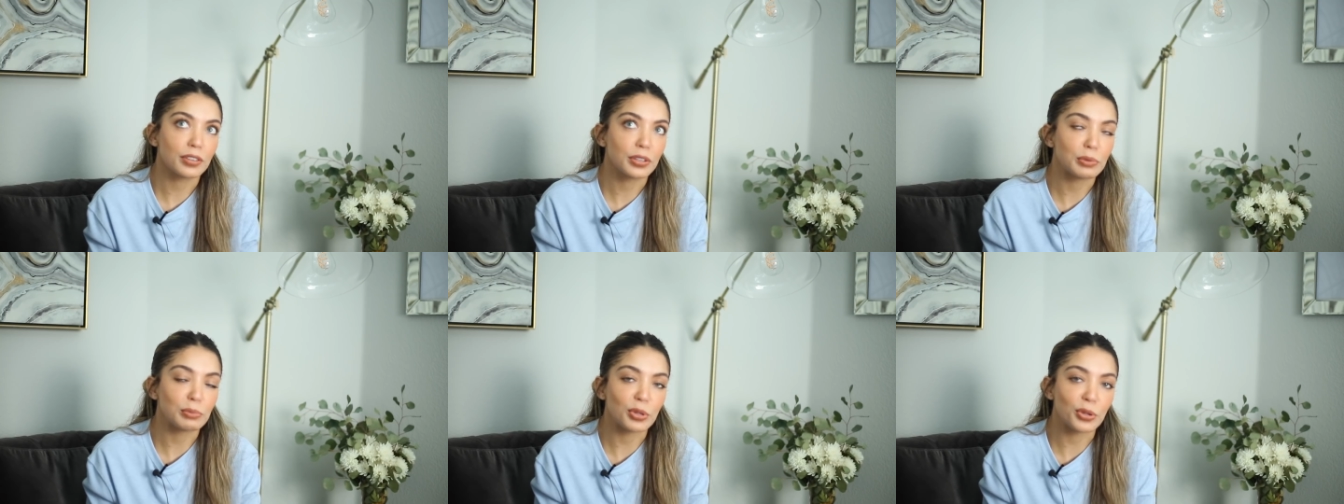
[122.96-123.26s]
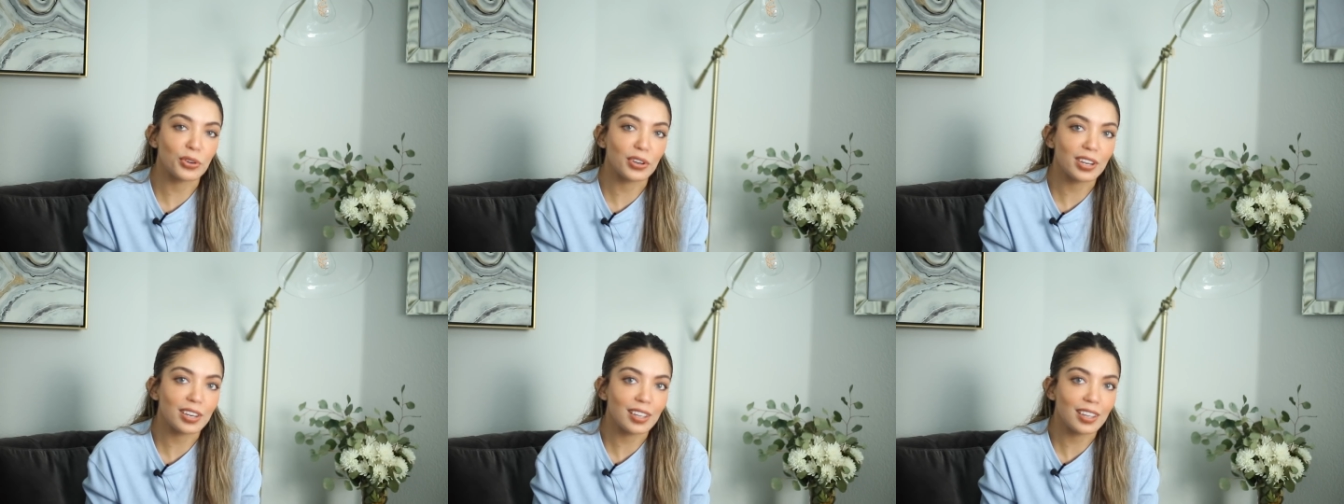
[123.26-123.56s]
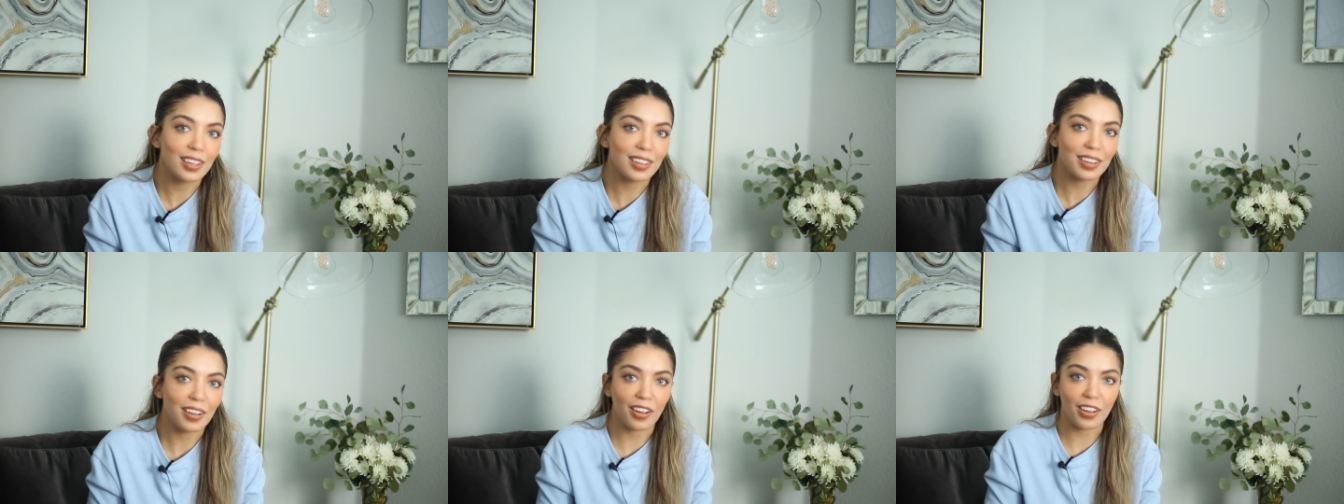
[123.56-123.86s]

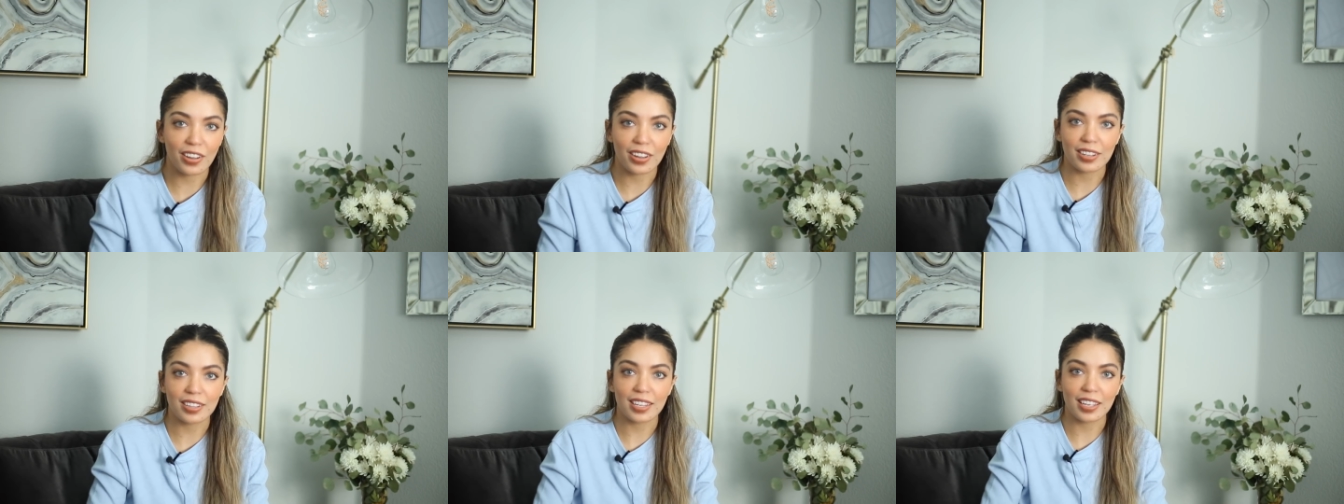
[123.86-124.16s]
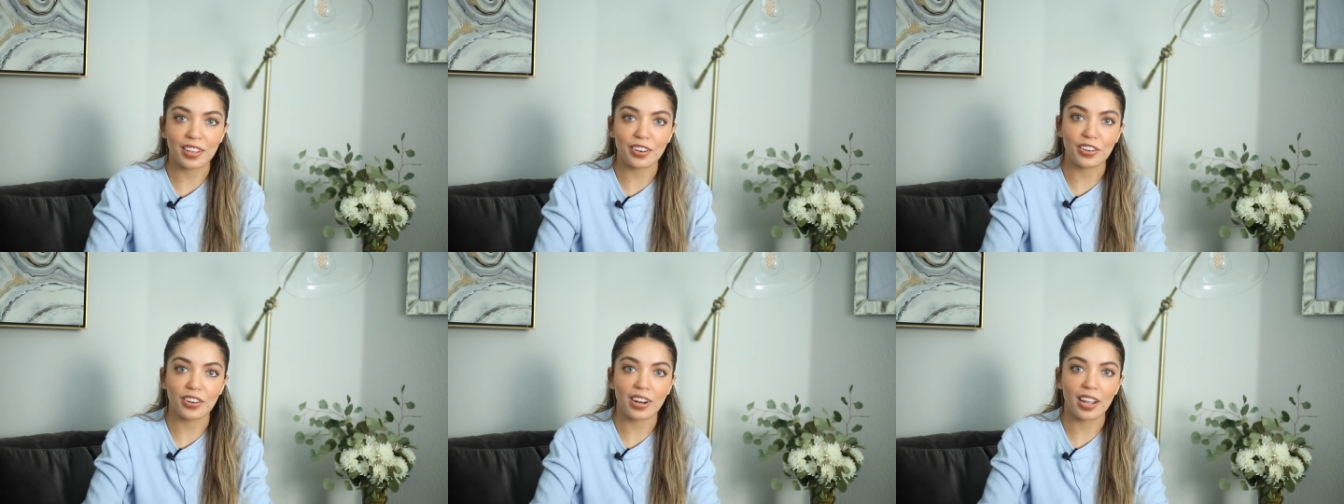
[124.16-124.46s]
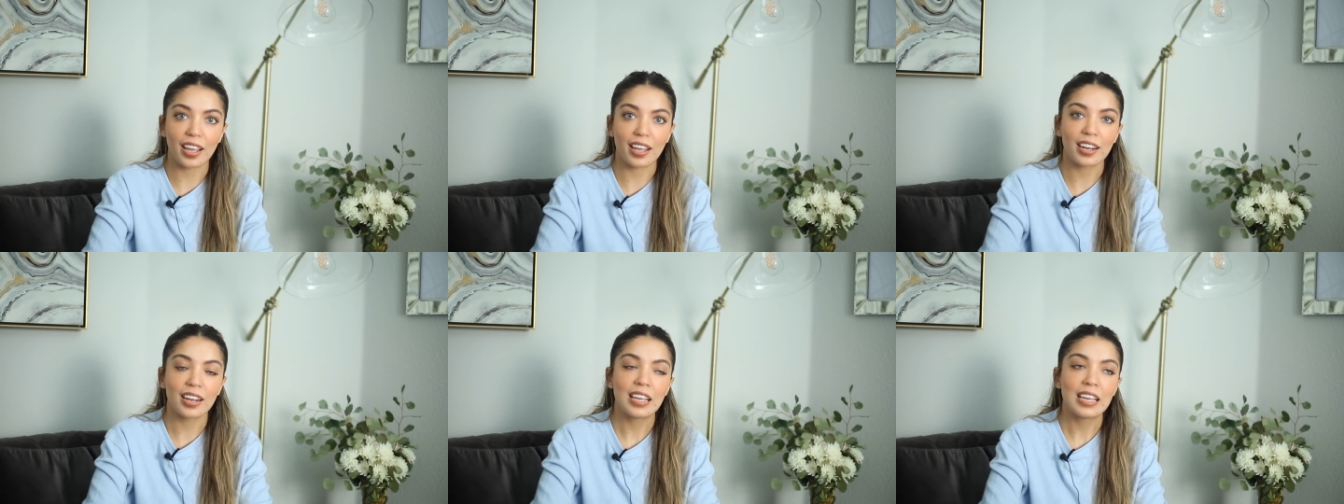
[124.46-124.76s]
community on the
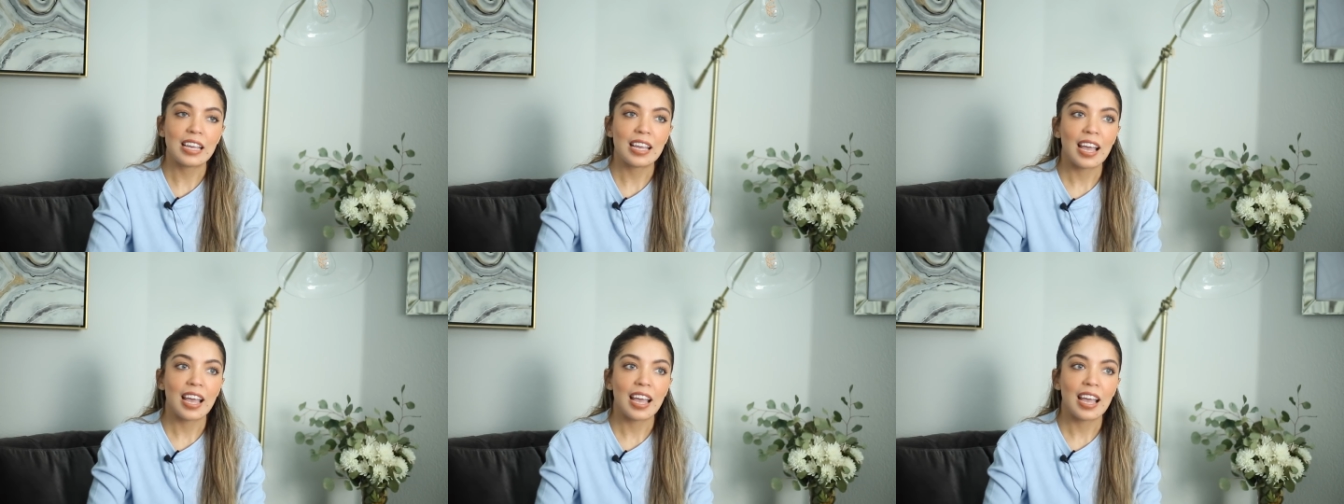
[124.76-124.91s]
internet,